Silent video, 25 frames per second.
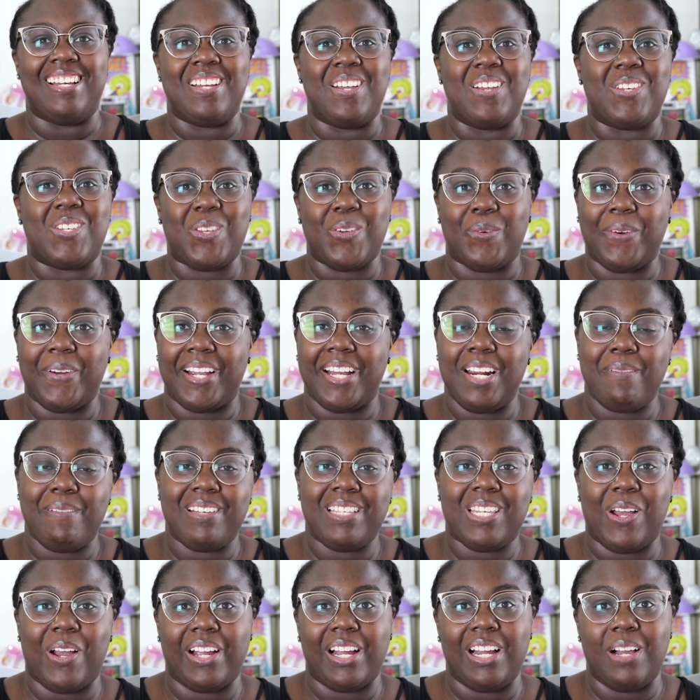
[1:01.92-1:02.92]
So we're going to be
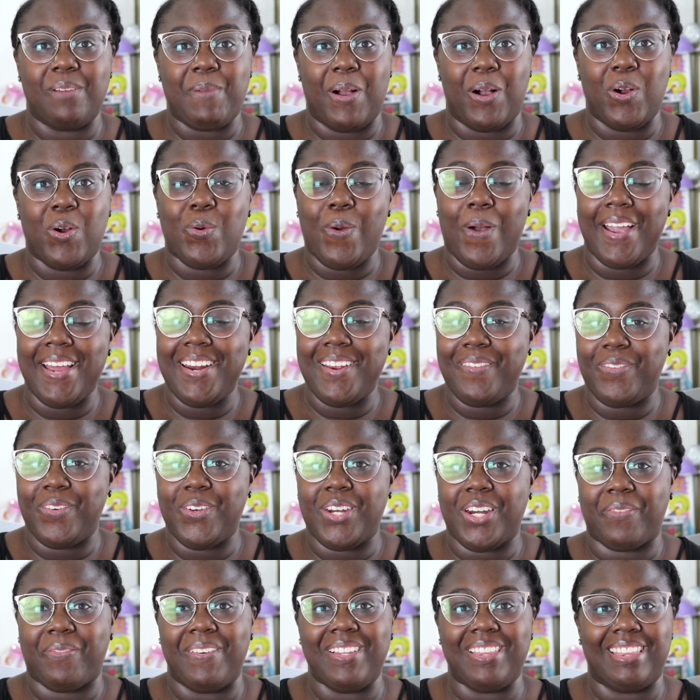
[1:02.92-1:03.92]
talking about quite a few
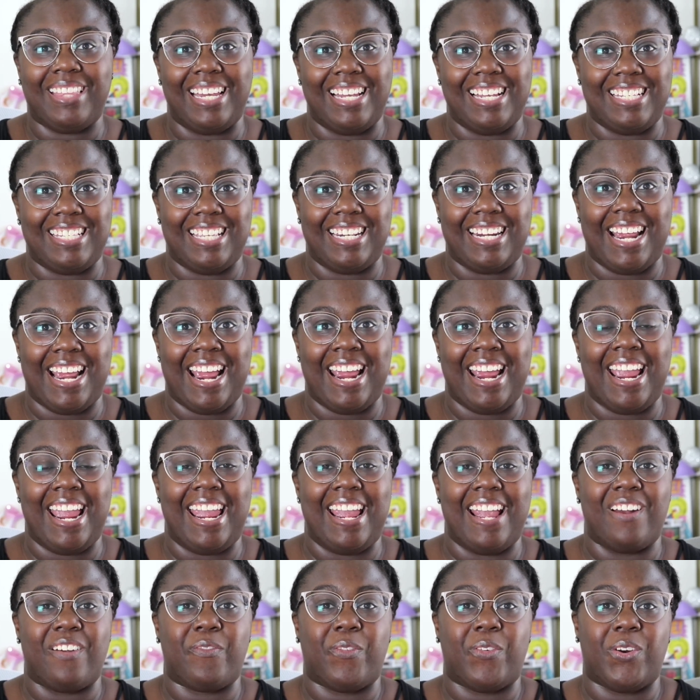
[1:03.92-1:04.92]
different things today,
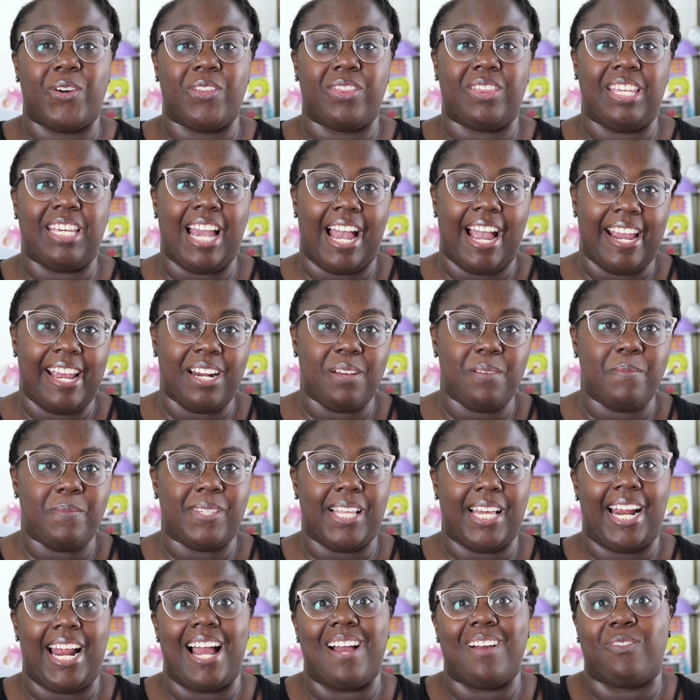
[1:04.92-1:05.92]
and for the items
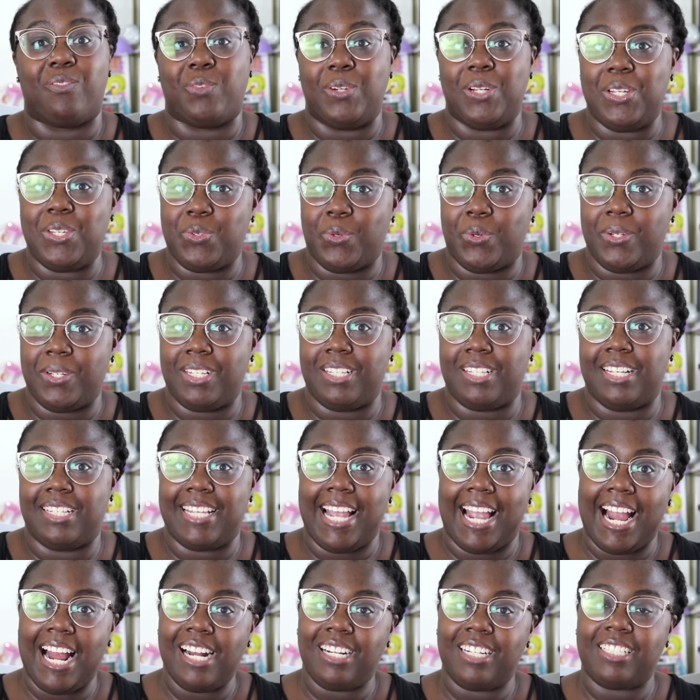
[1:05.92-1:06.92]
that have resources
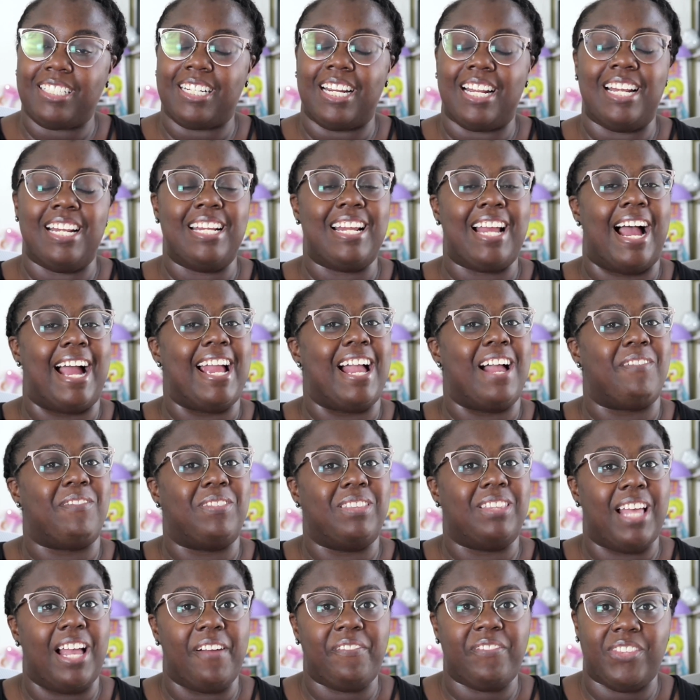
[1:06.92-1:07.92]
attached, I have
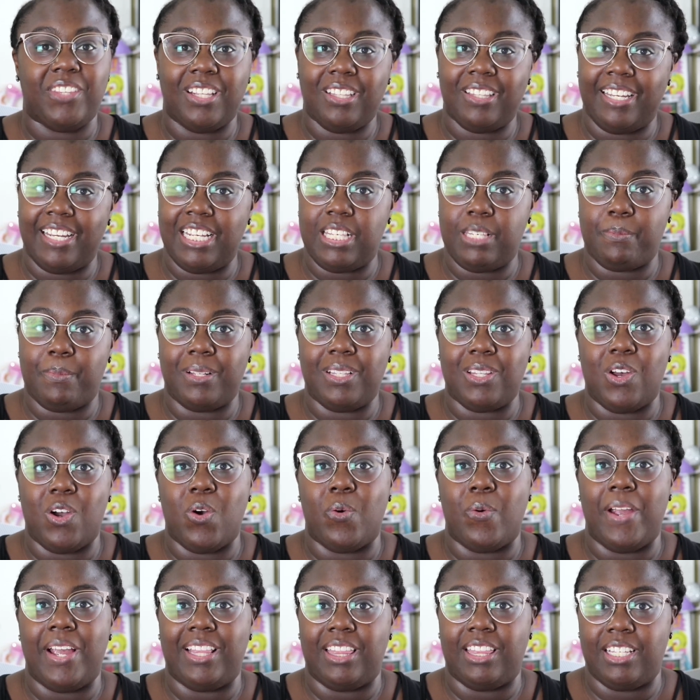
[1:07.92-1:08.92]
left the links below
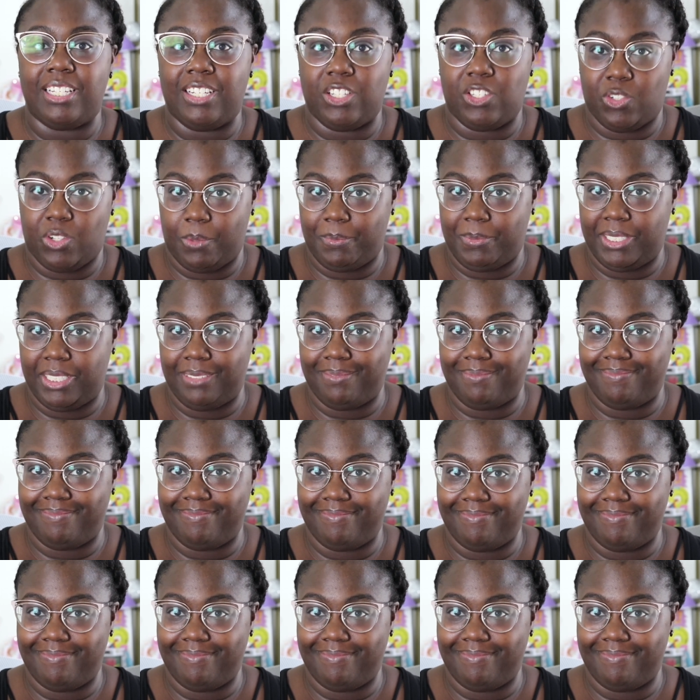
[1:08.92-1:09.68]
in the description.